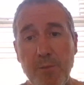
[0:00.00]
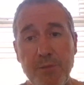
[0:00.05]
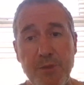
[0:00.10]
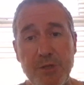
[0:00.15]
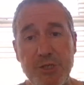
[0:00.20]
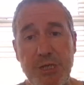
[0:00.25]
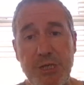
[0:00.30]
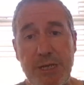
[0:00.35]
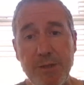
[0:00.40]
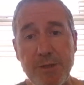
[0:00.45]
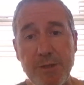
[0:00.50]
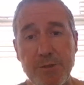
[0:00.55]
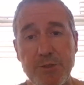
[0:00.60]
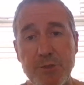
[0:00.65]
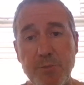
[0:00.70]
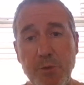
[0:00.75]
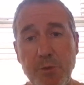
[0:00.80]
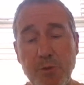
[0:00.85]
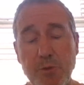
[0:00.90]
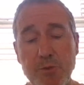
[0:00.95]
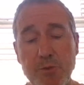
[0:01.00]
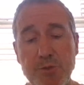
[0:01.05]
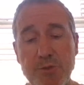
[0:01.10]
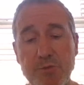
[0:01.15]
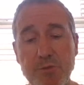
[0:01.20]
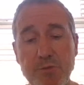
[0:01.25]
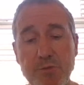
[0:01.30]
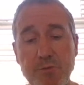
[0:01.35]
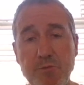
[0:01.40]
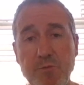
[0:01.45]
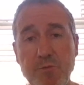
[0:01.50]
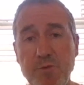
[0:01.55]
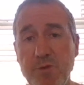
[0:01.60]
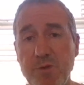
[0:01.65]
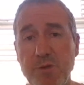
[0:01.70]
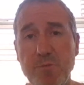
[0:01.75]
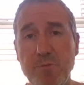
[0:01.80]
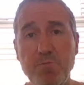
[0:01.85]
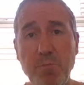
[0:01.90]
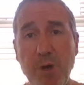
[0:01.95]
the challenge posed to
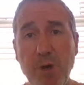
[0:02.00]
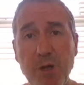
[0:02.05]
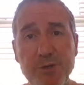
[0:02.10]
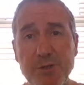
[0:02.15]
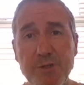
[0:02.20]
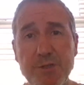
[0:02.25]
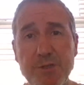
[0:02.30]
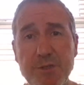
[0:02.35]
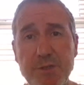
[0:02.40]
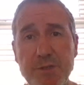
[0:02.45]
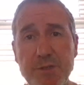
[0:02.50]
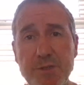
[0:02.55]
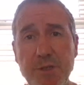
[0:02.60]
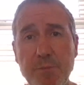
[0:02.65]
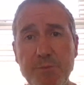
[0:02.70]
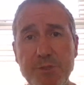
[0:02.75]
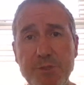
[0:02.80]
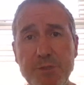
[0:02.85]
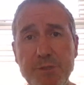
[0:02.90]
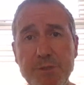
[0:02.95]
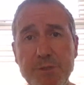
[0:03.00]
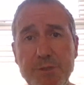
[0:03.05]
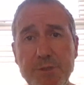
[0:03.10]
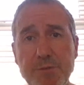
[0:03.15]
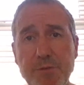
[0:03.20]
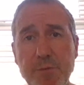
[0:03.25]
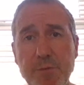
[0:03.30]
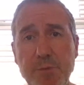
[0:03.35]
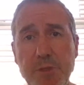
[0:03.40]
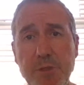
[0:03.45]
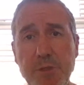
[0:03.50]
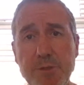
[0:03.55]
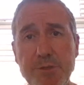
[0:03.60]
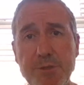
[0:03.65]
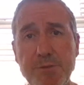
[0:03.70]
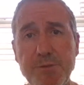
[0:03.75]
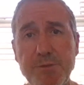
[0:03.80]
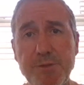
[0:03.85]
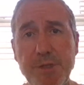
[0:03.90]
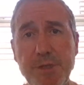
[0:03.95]
the modernist assumptions in
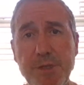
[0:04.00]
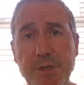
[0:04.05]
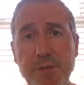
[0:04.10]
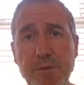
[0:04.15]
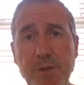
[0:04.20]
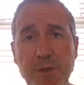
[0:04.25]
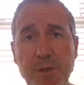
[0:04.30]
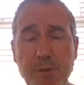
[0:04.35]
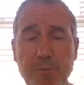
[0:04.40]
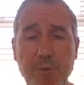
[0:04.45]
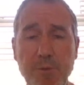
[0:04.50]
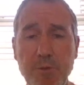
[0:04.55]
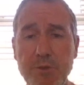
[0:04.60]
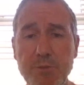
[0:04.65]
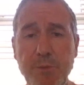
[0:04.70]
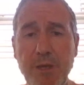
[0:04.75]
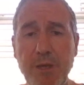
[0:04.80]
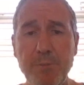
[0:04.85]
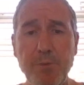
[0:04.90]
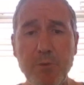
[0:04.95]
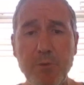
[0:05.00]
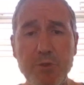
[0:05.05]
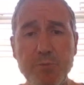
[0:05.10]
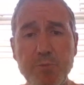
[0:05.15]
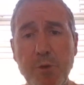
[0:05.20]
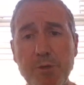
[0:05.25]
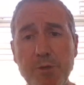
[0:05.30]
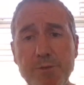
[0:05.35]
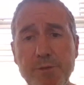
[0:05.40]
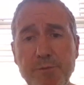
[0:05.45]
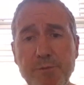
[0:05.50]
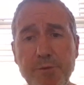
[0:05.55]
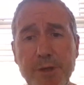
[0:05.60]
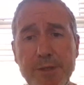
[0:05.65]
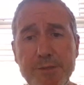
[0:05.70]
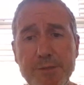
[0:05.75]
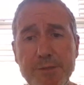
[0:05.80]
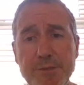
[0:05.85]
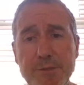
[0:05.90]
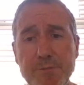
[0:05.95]
criminological thinking posed by postmodern
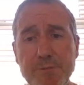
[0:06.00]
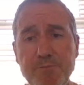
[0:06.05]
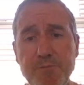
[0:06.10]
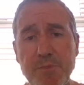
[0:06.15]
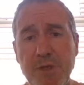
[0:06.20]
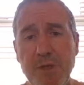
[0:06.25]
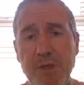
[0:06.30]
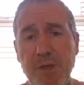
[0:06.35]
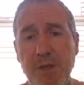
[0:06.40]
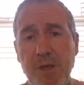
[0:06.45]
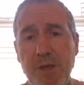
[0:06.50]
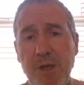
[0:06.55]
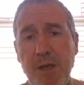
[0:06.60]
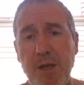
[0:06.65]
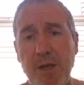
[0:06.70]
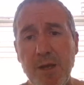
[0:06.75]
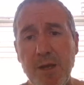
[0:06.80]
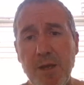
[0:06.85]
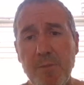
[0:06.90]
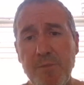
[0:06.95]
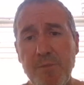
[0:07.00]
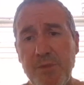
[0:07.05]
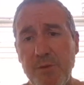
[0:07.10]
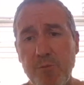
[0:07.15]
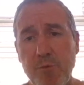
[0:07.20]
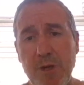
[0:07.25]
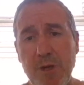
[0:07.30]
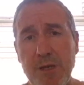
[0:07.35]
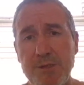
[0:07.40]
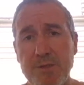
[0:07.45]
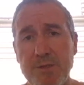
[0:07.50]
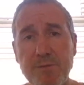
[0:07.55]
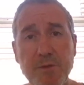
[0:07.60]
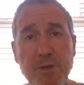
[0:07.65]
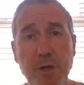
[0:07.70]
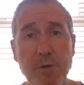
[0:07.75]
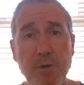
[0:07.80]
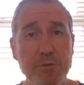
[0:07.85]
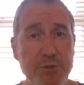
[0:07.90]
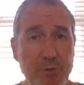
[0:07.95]
writers, the rise of
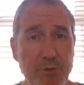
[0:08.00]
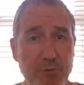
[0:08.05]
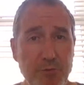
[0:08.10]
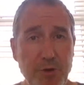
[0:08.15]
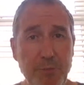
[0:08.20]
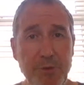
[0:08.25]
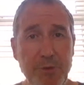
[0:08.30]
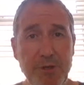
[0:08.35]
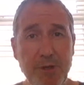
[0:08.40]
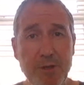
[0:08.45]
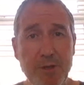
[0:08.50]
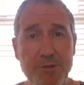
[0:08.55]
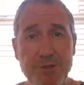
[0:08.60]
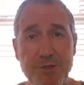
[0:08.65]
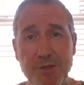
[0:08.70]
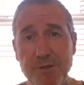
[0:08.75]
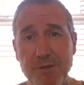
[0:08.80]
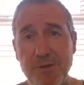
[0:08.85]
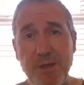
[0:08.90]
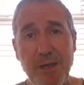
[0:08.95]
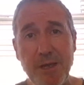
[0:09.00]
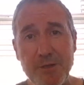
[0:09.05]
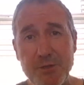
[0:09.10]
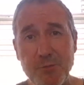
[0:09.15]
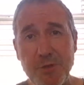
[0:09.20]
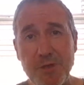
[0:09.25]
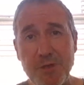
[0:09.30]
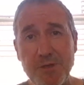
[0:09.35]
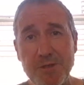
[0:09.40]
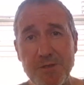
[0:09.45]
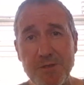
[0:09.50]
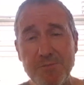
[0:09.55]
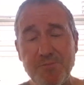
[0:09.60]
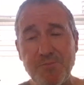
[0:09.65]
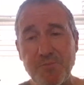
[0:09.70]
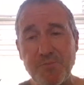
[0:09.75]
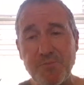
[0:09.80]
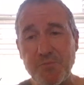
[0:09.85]
cultural criminology and edge work,